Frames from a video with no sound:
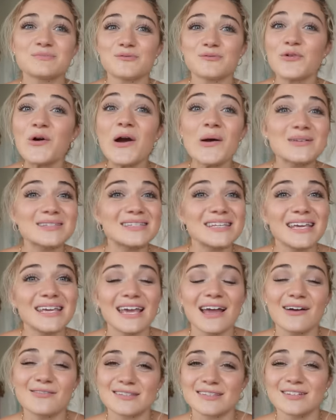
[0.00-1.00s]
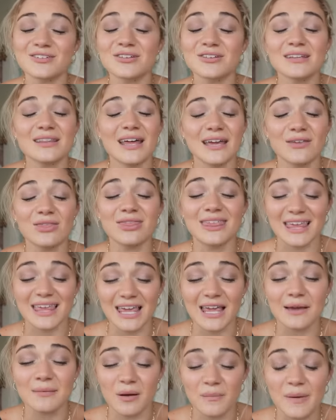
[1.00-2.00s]
before I was thinking I was literally like
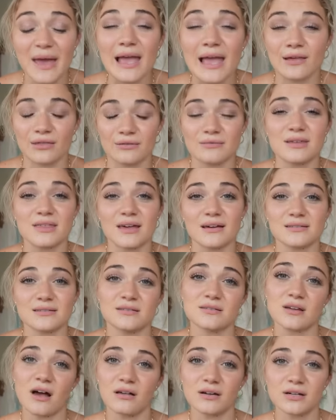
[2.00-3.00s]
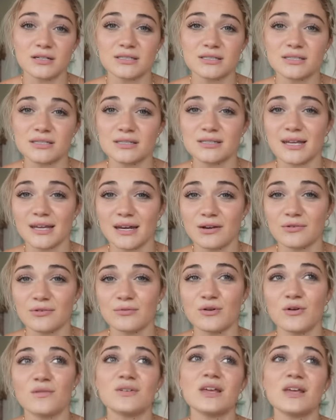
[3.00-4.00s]
thinking about paying $3,000 to get it
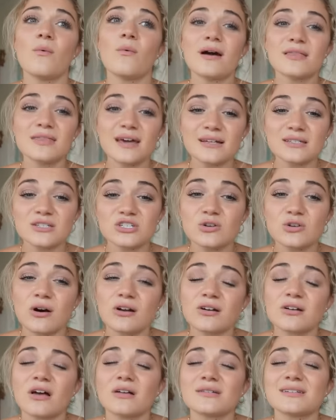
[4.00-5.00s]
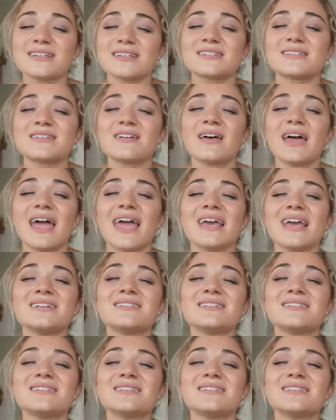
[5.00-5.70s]
removed. $1,200 is still a